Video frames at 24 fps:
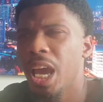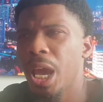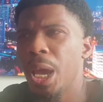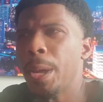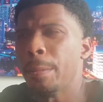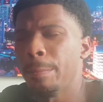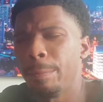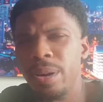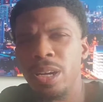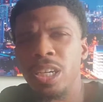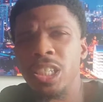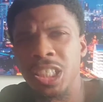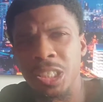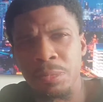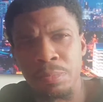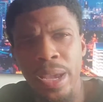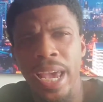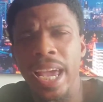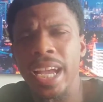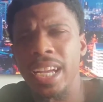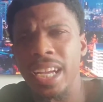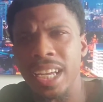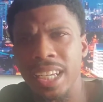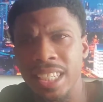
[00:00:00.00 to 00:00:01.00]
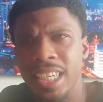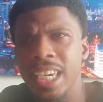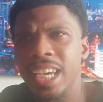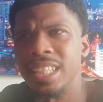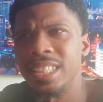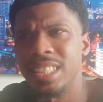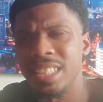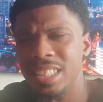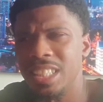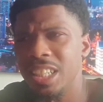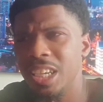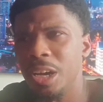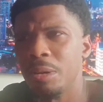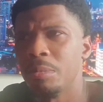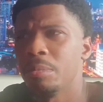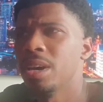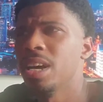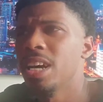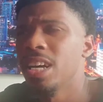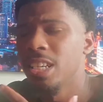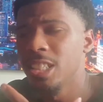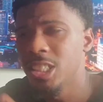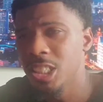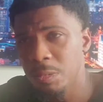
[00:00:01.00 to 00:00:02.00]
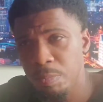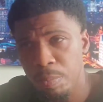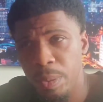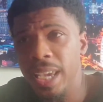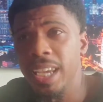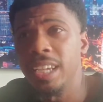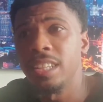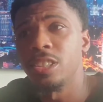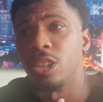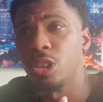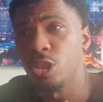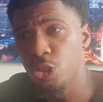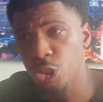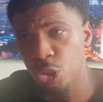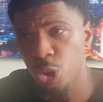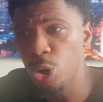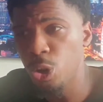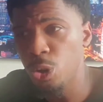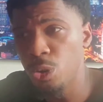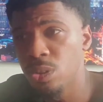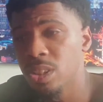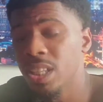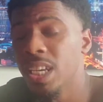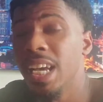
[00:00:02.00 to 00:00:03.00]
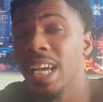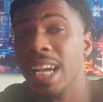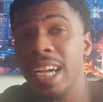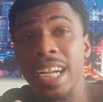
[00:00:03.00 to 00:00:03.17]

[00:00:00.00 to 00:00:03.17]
and push back against them, speak the truth,